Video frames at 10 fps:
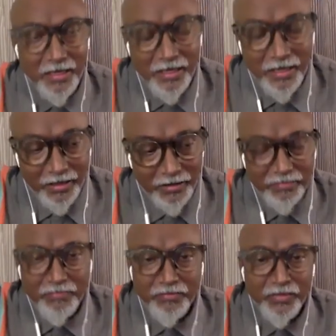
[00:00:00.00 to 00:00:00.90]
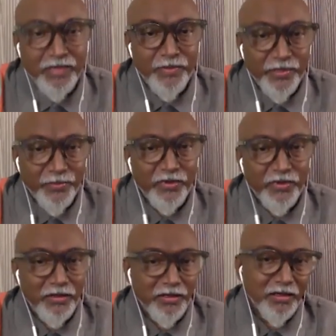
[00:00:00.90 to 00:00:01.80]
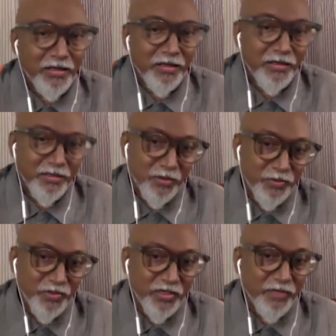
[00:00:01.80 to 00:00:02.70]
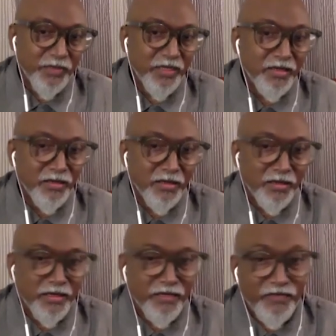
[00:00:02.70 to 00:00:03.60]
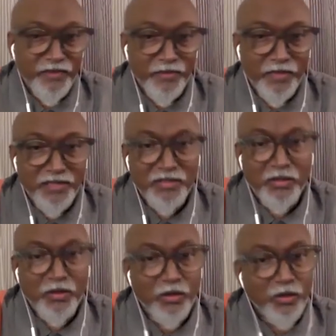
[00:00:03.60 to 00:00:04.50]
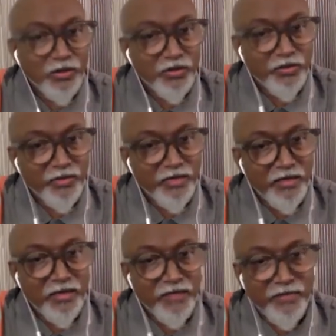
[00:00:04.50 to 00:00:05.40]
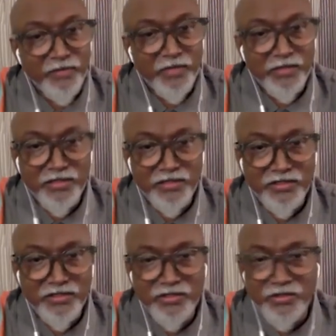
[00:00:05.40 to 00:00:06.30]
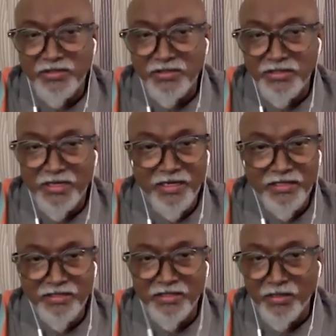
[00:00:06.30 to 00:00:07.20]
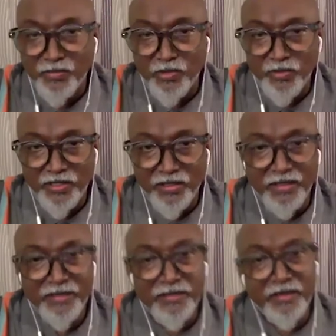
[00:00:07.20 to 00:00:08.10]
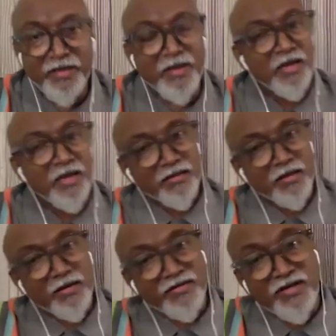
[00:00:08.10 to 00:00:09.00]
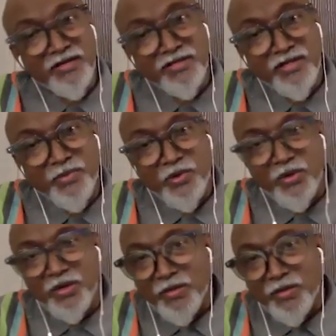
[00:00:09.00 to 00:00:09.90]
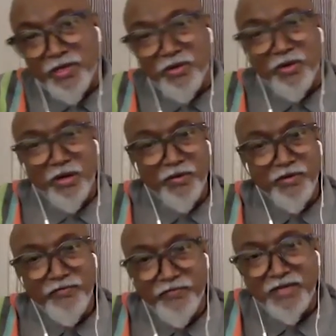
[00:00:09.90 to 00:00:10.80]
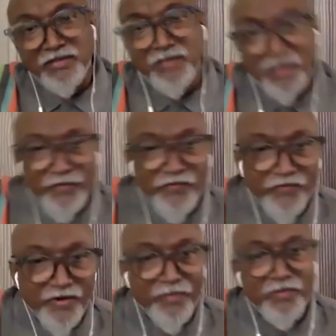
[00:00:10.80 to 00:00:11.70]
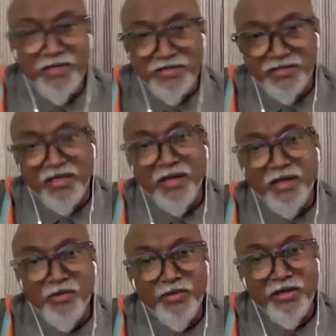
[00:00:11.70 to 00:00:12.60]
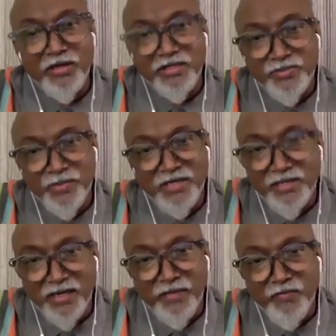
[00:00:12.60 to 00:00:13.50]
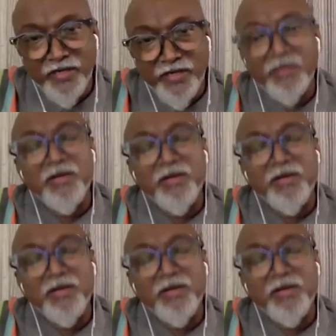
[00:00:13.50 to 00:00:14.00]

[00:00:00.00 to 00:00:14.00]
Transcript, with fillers: Uh, many people are observing, learning from us, or also we learn from other institutions like Istanbul Biennale, the, the residency program. You know, our friend come from Istanbul Biennale, spend time here.